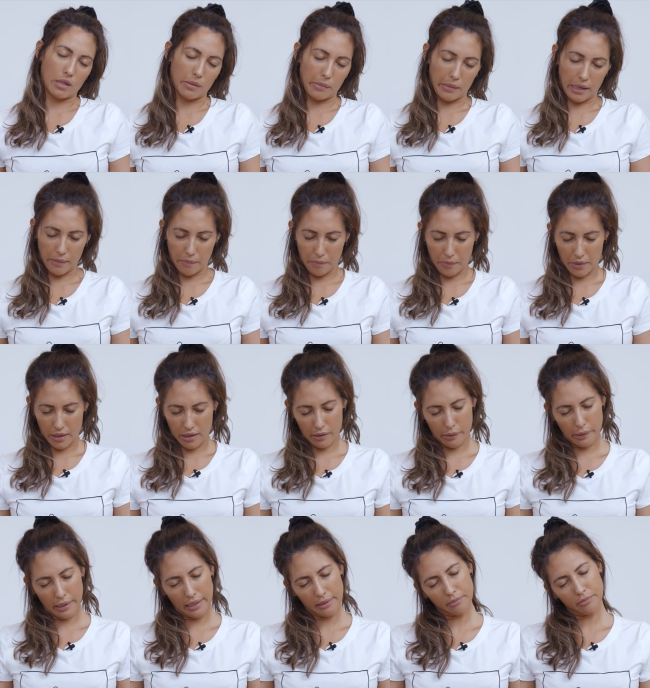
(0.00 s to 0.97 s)
or they might be
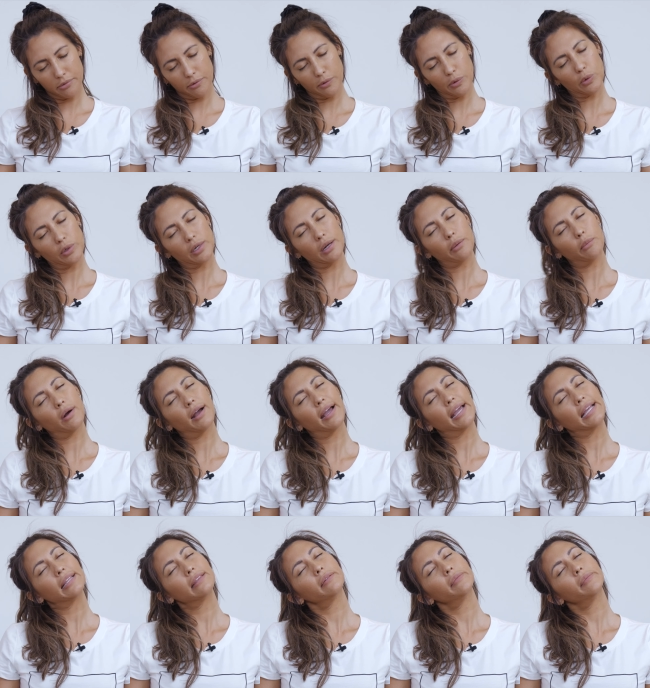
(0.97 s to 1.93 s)
quite broad and
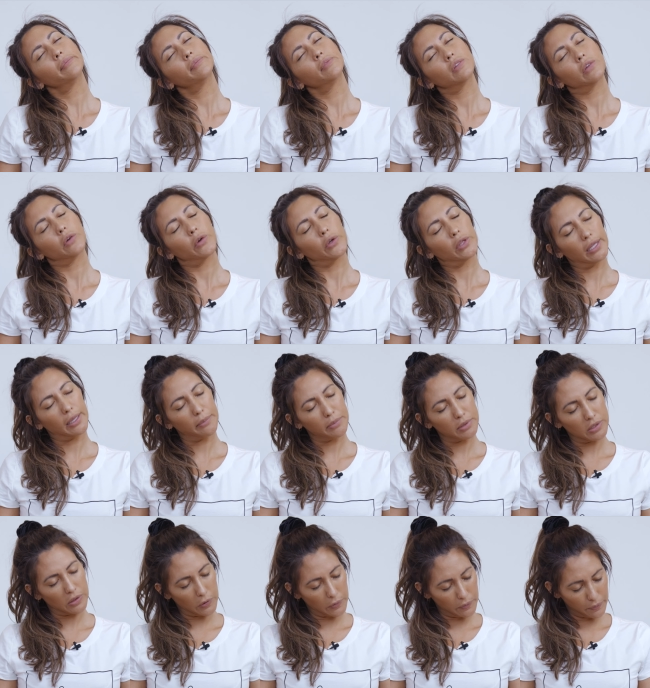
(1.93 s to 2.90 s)
wide. Totally
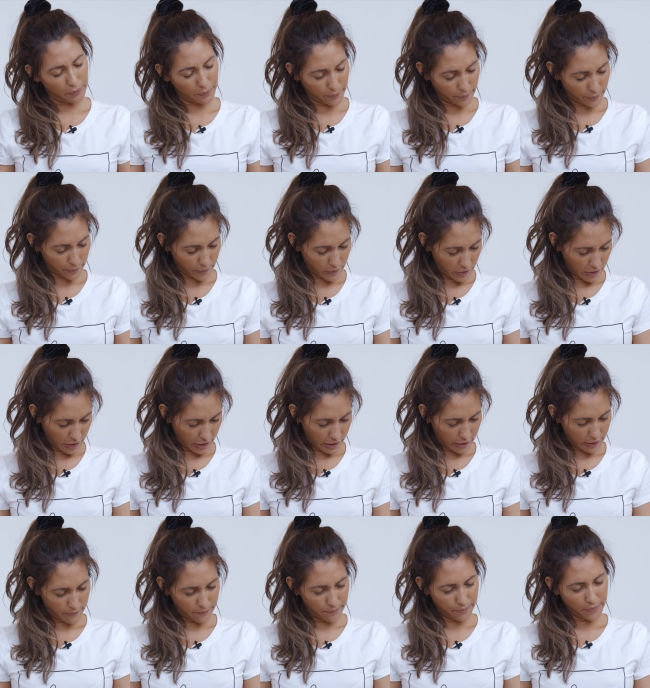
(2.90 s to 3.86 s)
up to you.
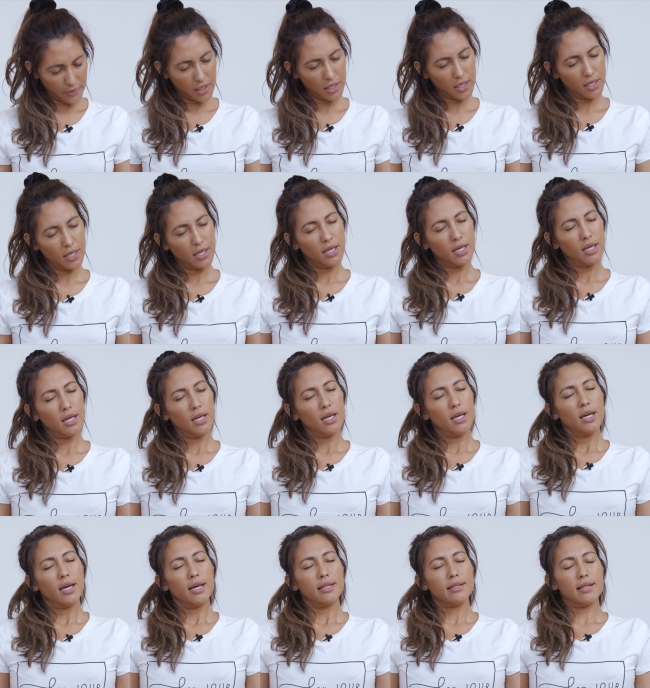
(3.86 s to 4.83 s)
Good.
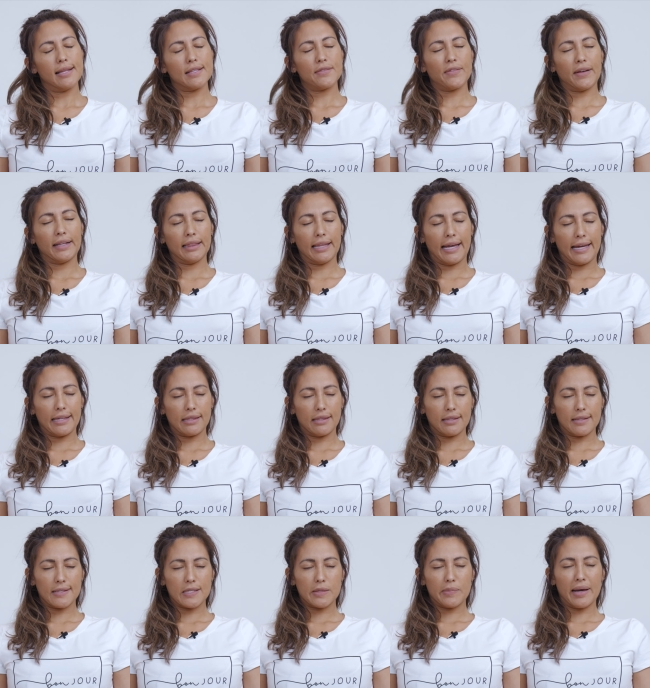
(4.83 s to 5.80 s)
And let's find length
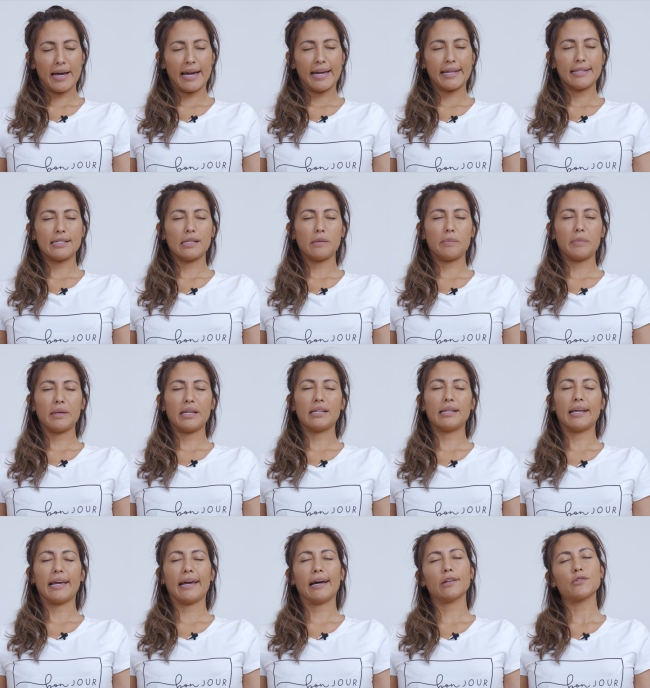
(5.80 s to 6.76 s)
in the spine. Deep
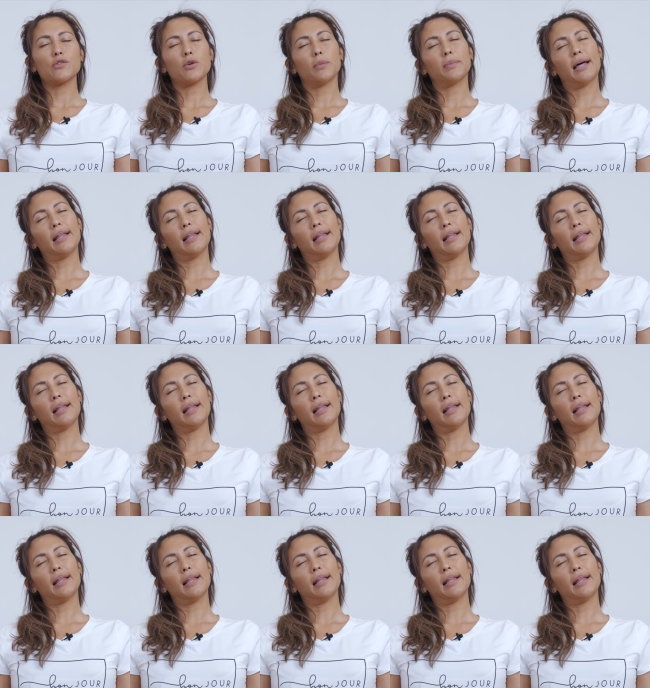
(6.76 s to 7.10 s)
inhale, drop